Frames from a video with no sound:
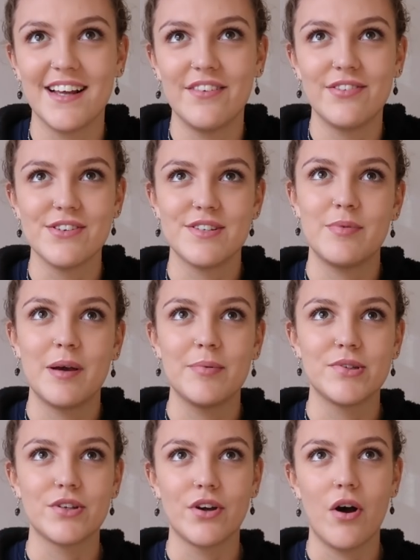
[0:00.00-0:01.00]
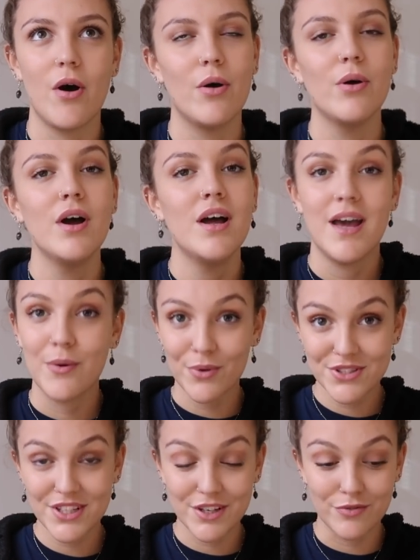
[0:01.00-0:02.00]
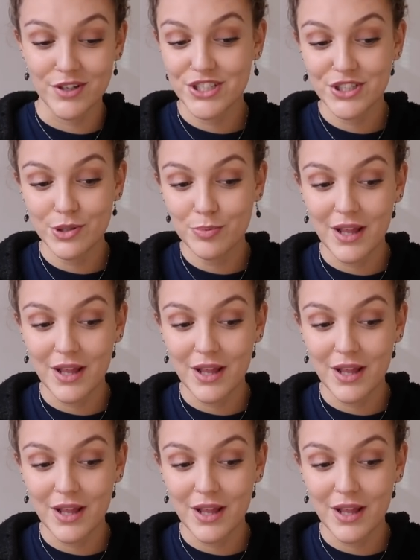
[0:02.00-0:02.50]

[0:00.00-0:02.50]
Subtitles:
like for us to be able to go. It wasn't the original